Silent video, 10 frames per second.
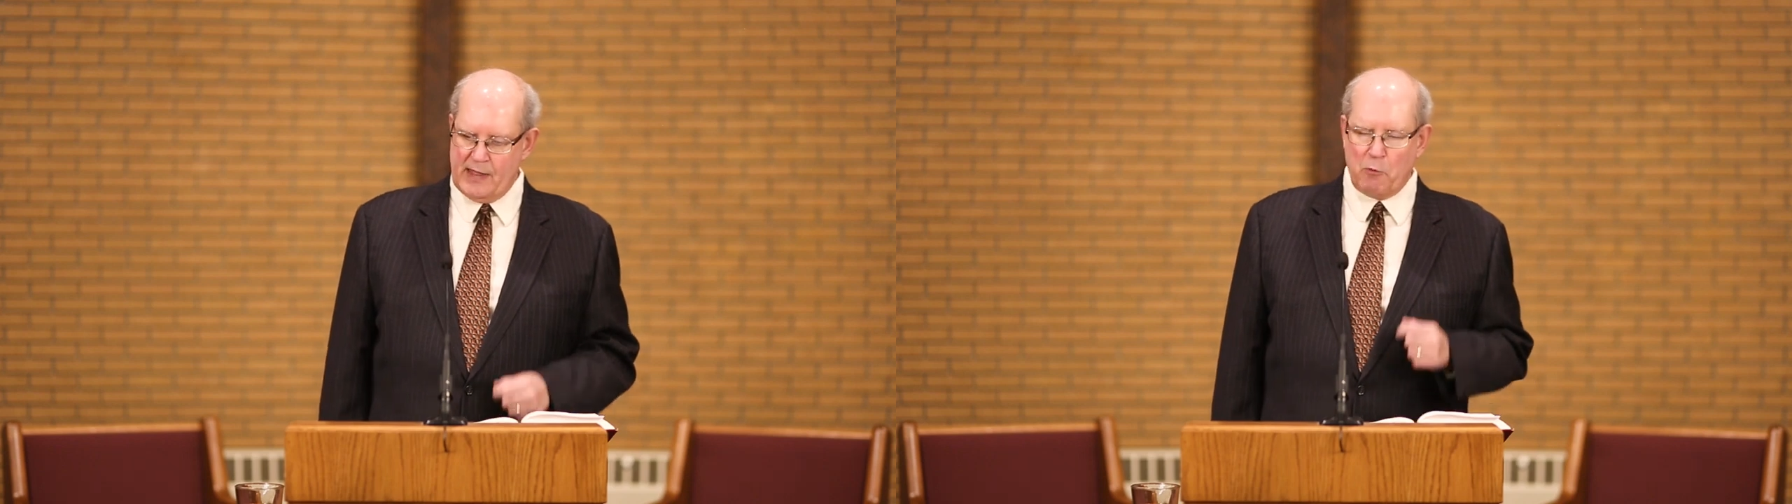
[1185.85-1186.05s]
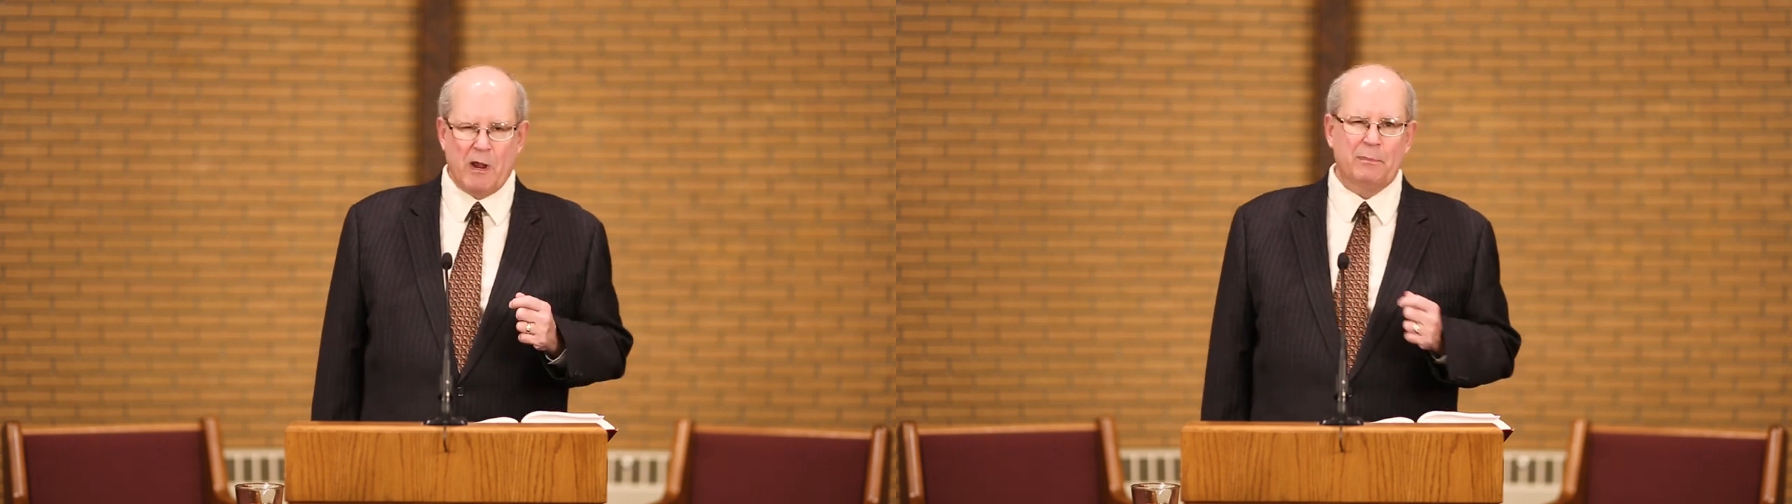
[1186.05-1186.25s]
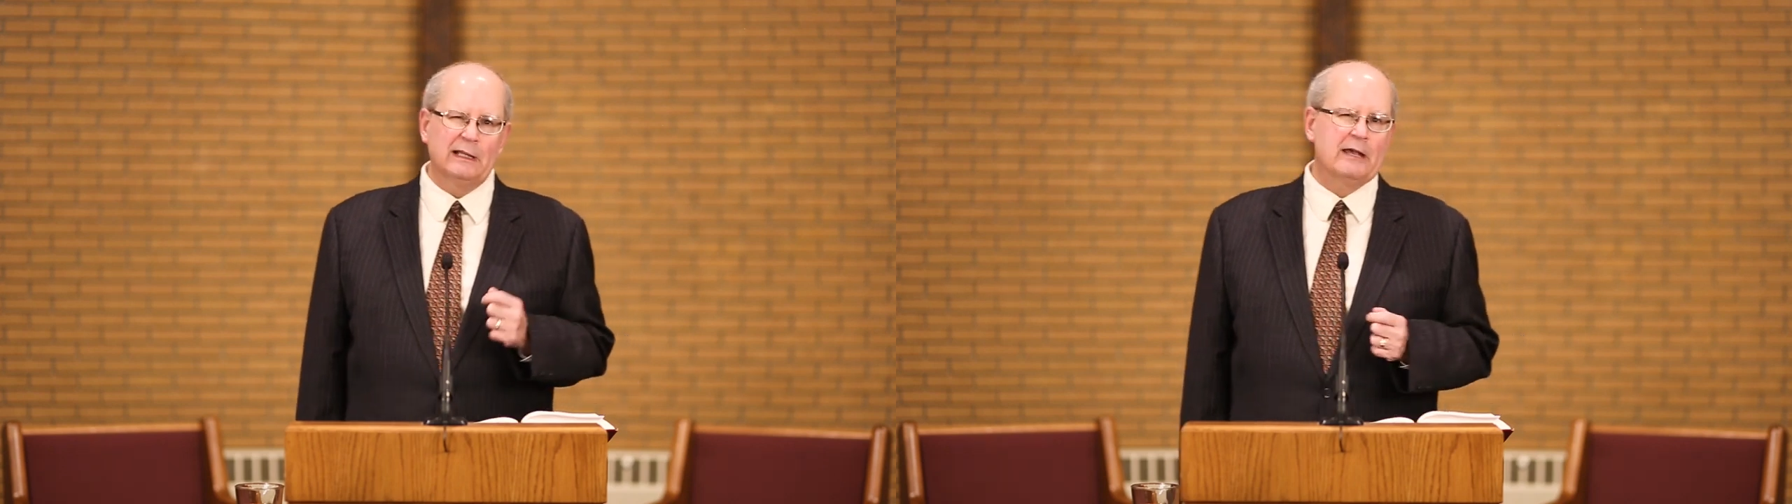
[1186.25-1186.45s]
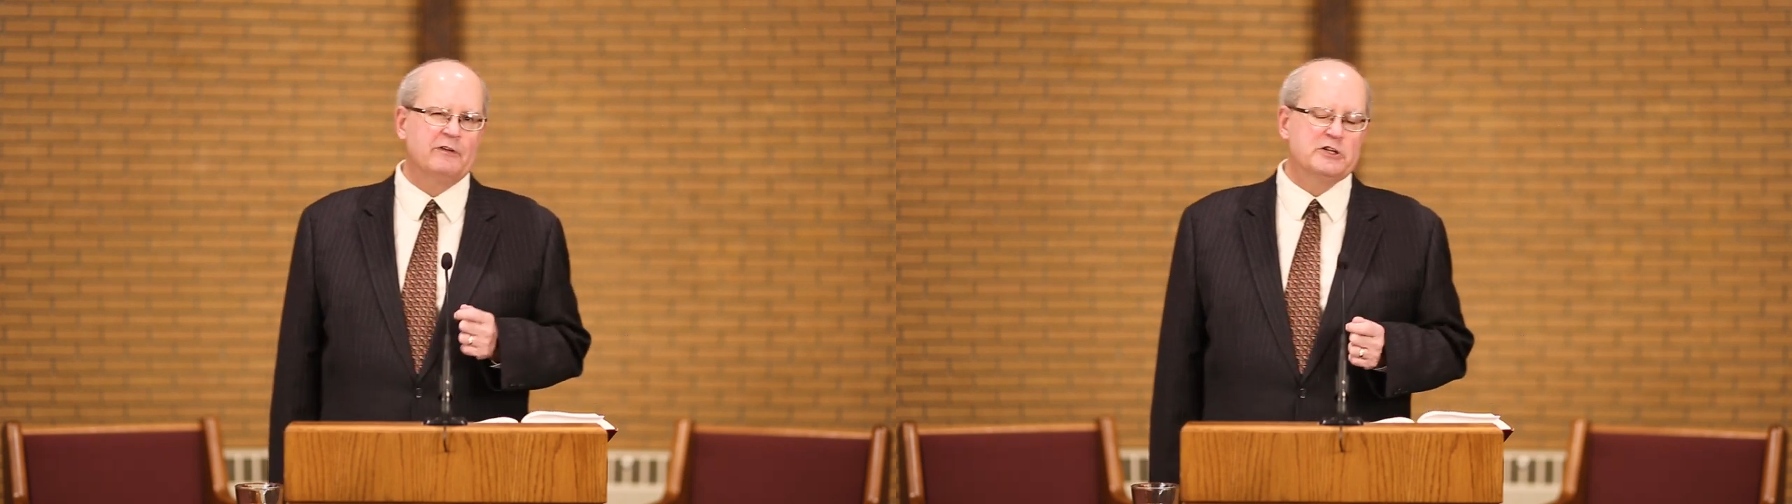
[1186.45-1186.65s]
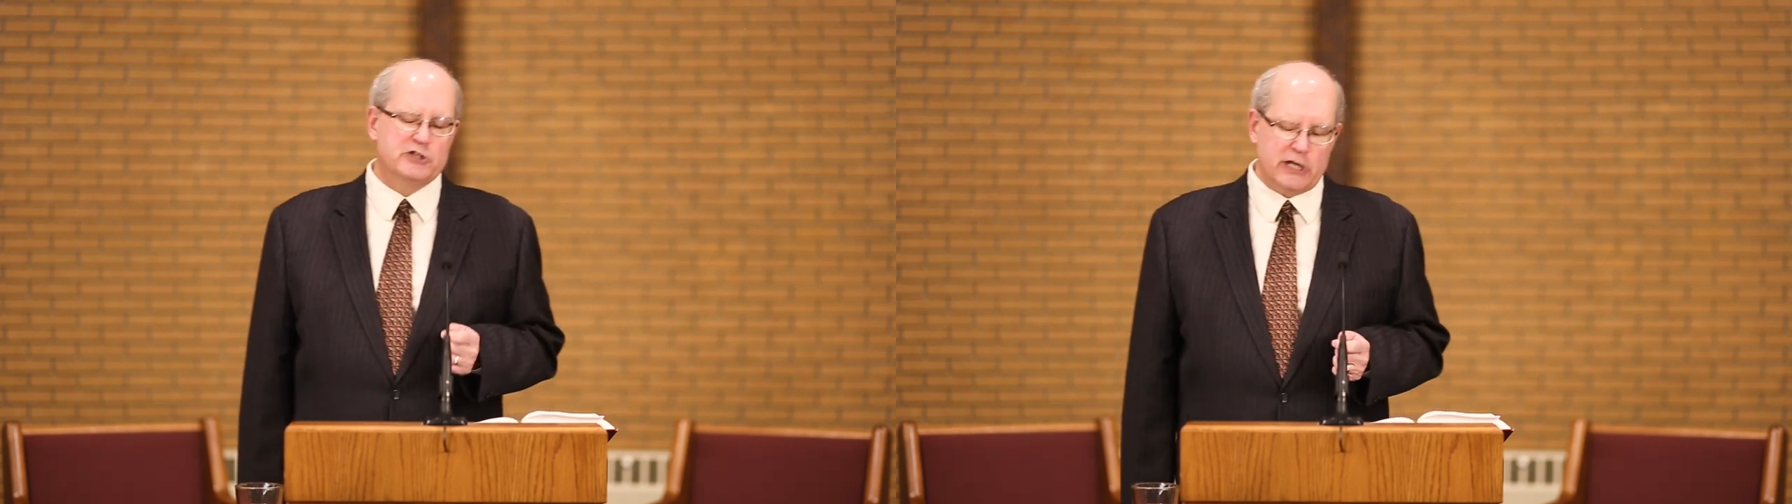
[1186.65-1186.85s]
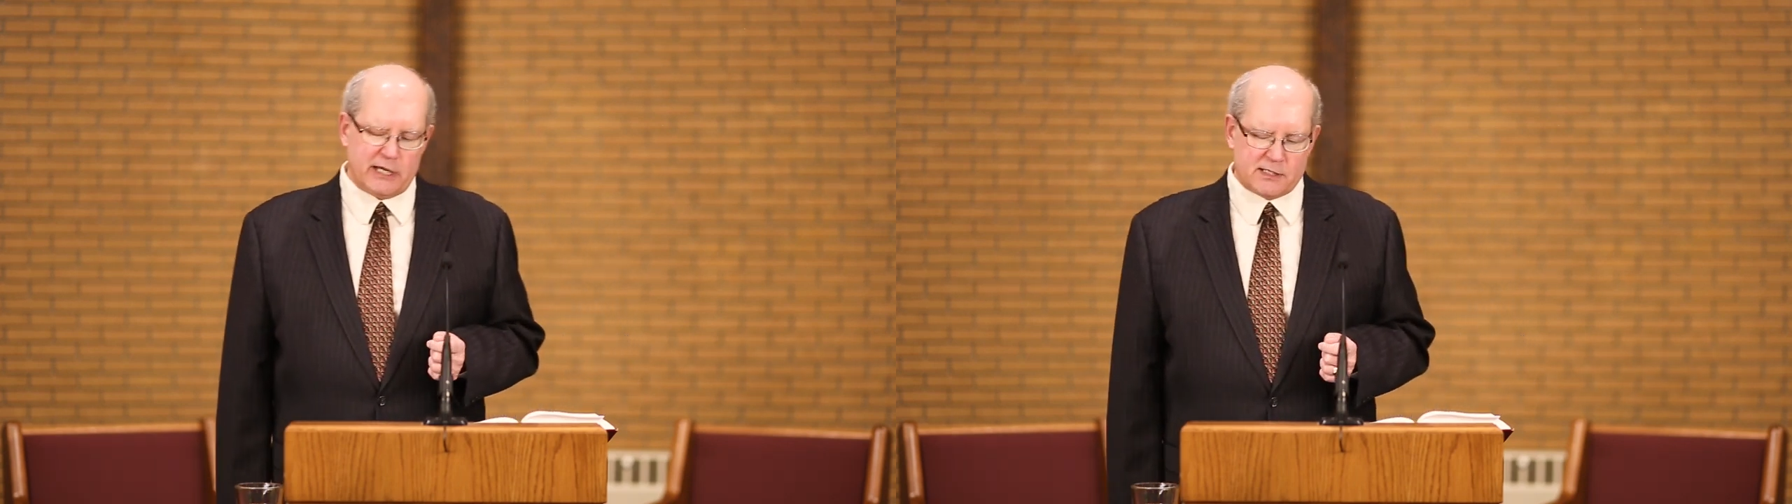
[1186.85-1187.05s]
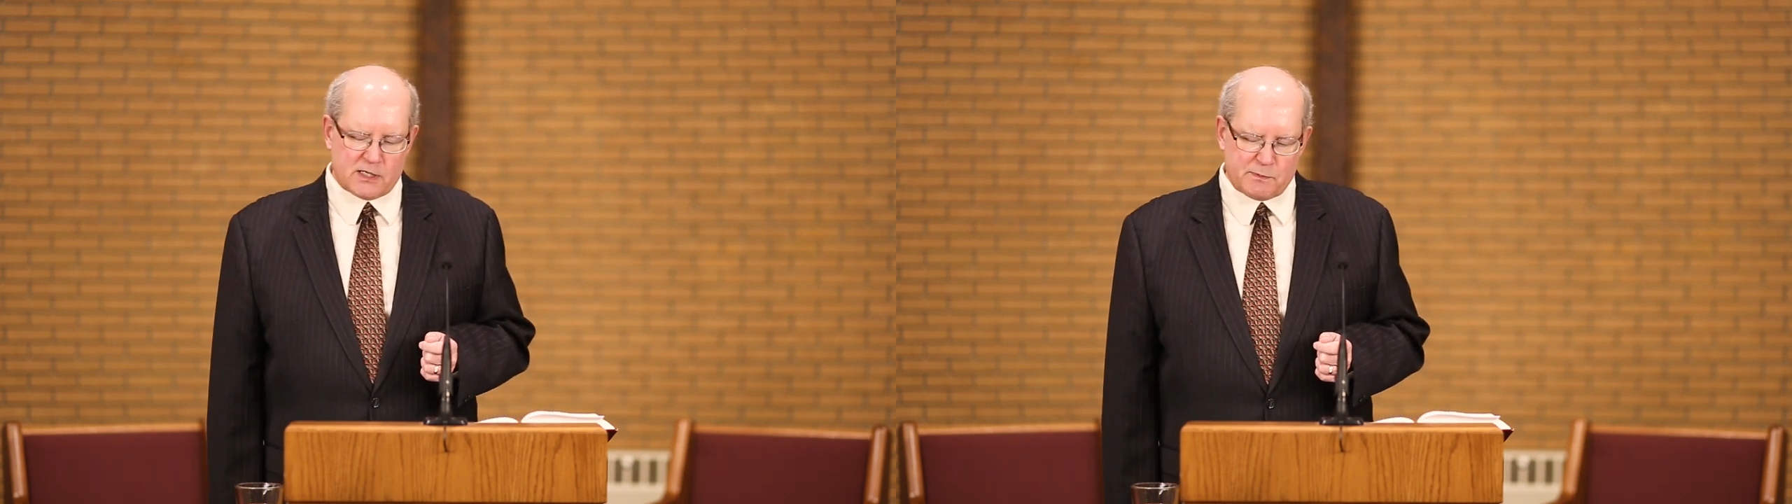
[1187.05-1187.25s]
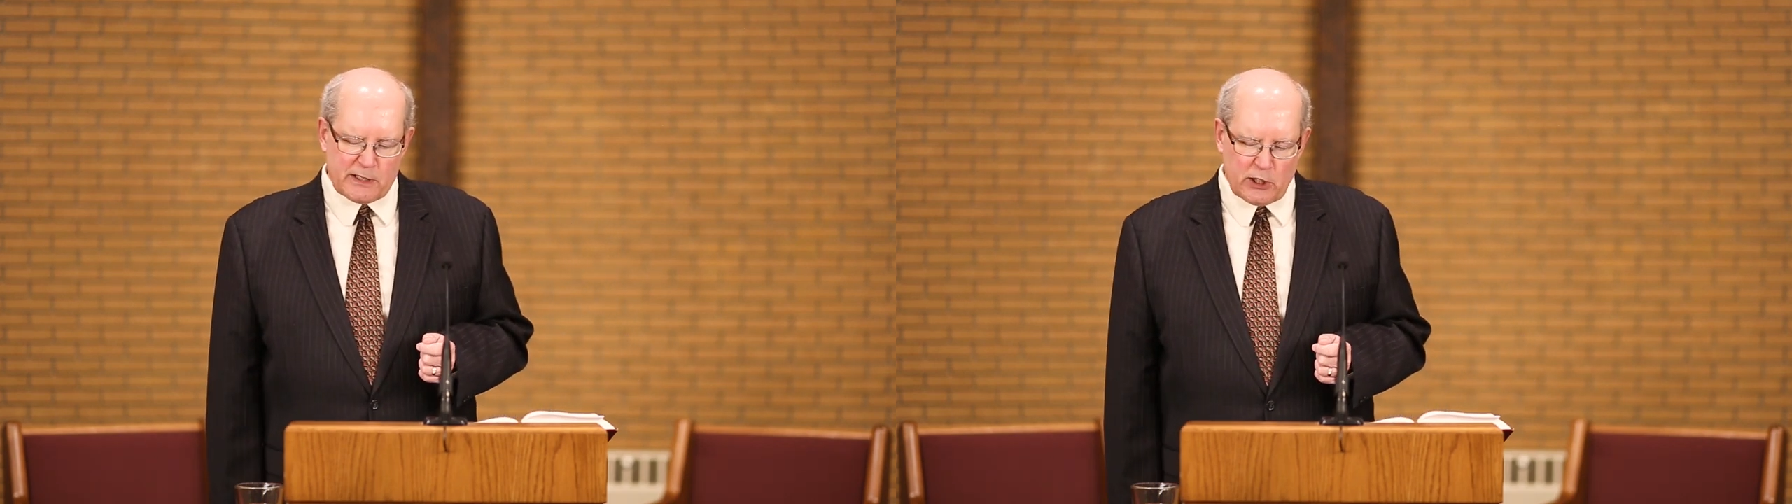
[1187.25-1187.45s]
that we believe in
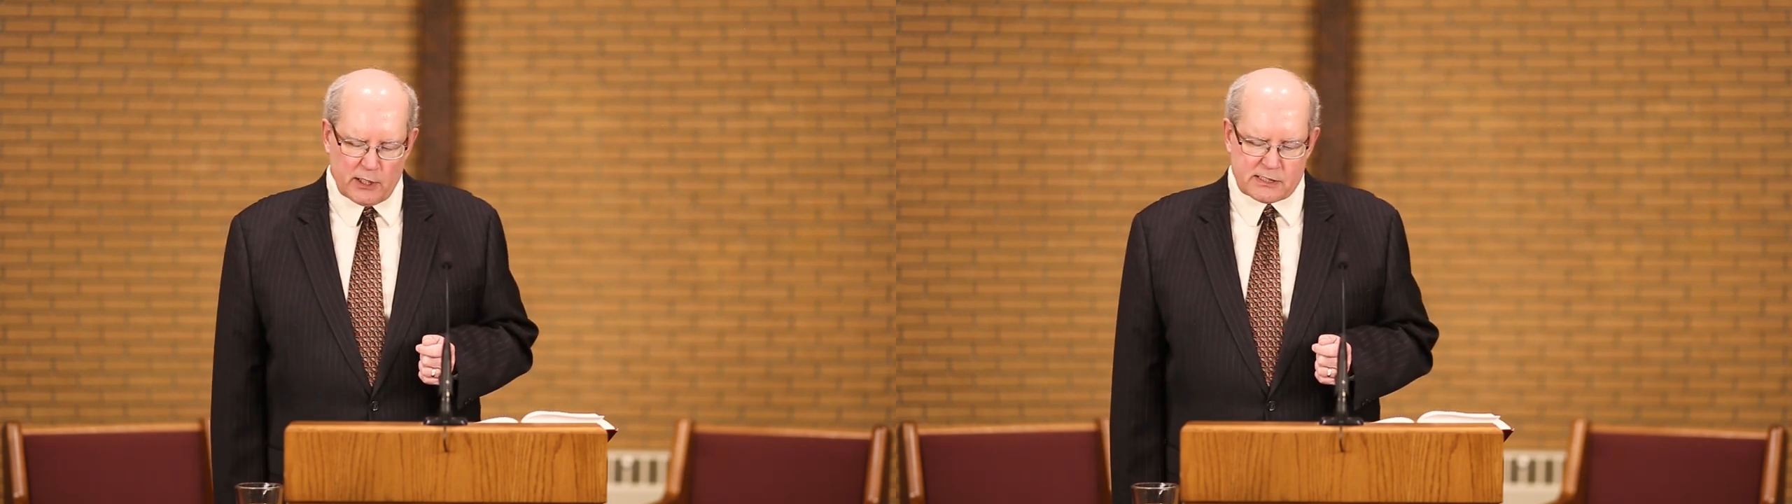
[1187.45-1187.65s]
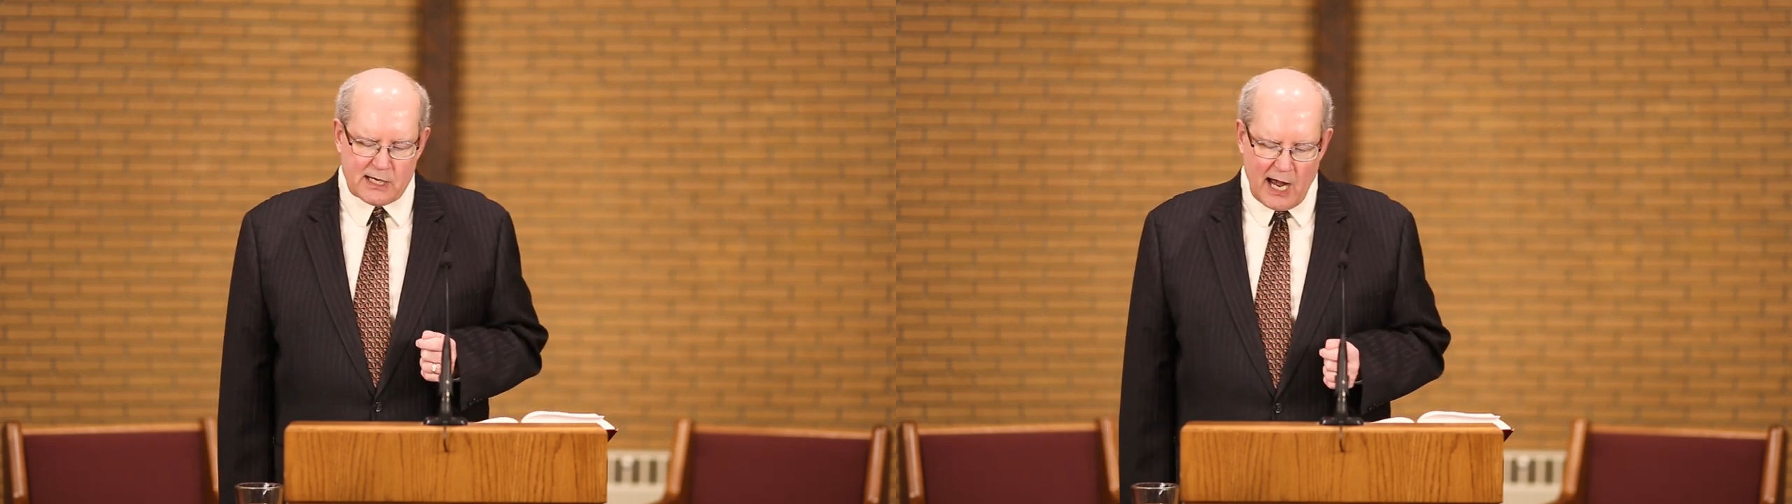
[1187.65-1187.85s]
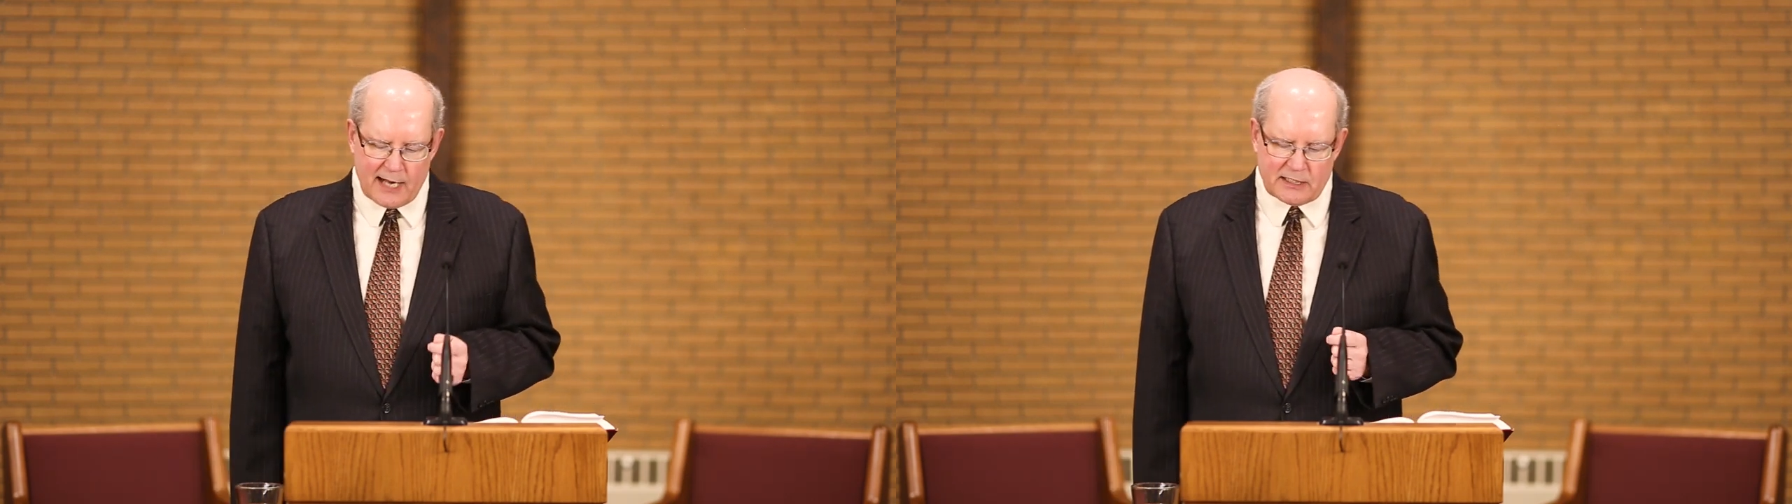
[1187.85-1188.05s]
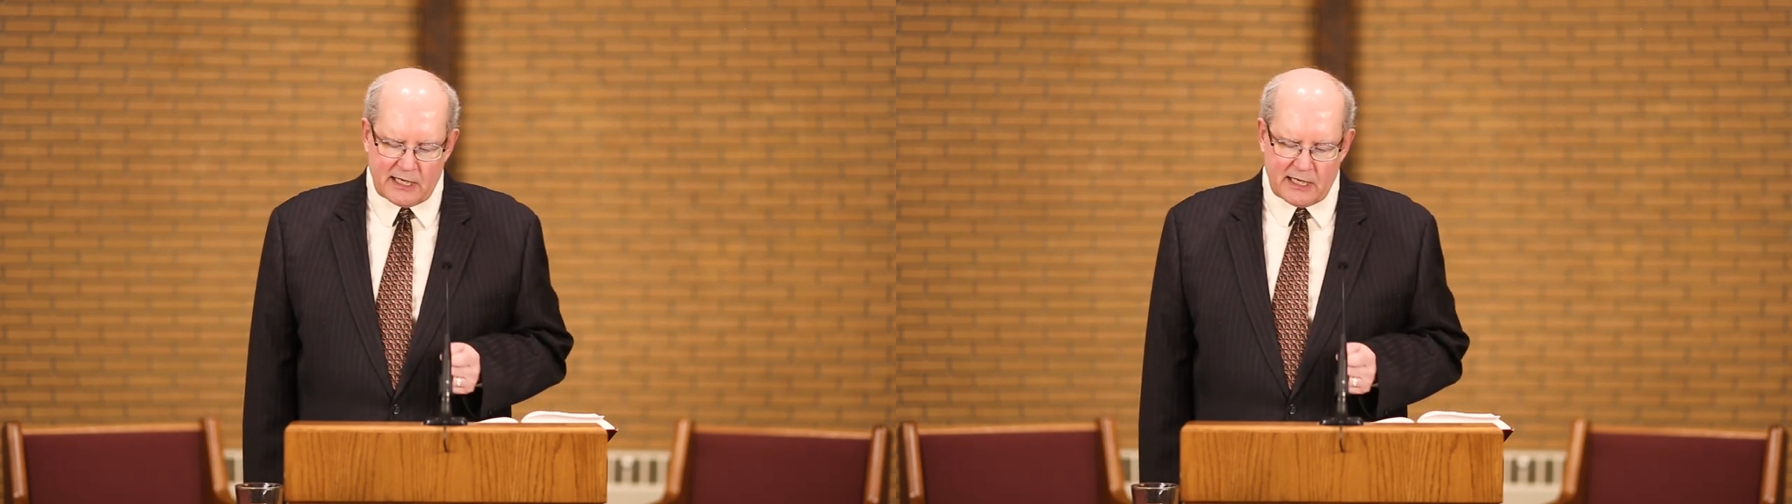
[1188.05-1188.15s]
Jesus because God